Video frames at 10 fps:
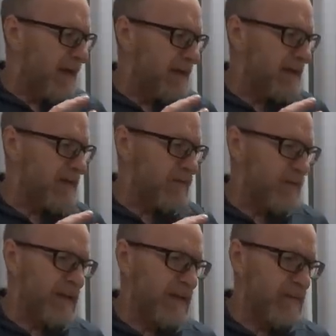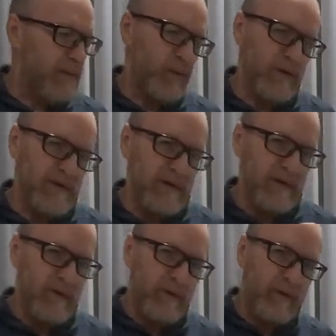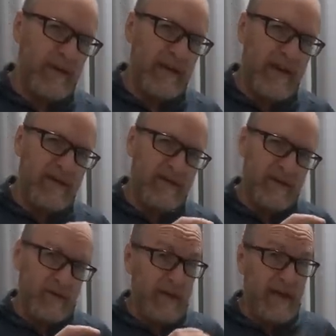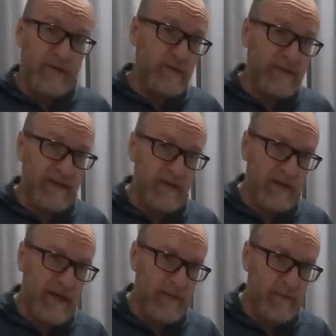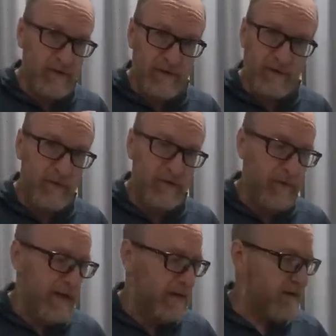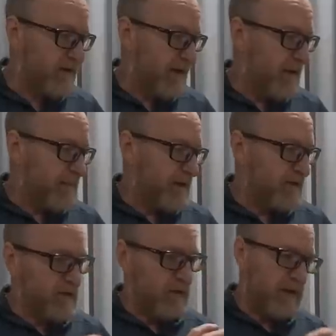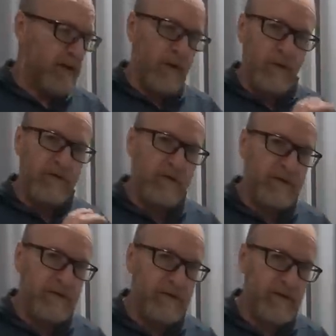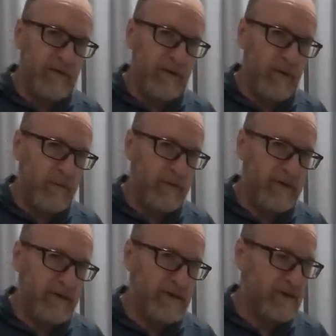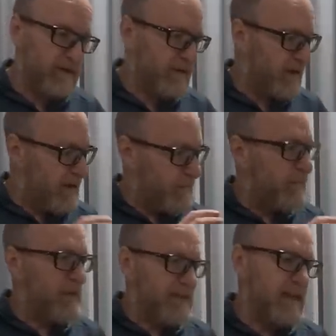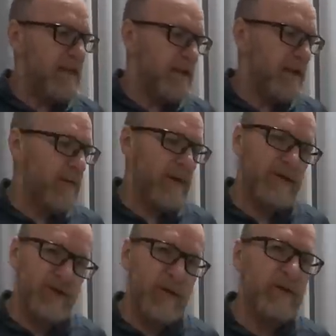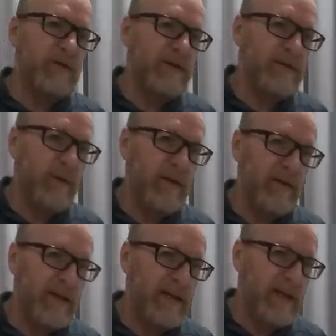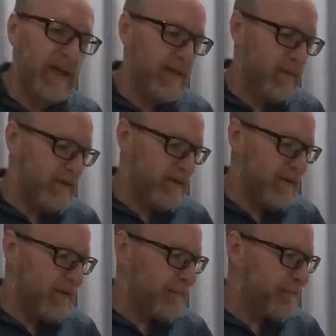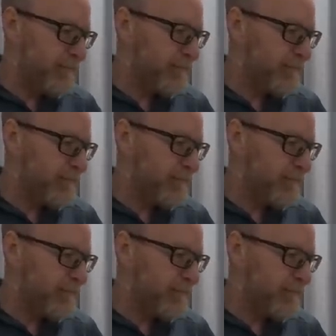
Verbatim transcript: I think it's really important that we realize that you can rotate your camera through space to create all sorts of different compositions, particularly where geometry is one of the key elements here.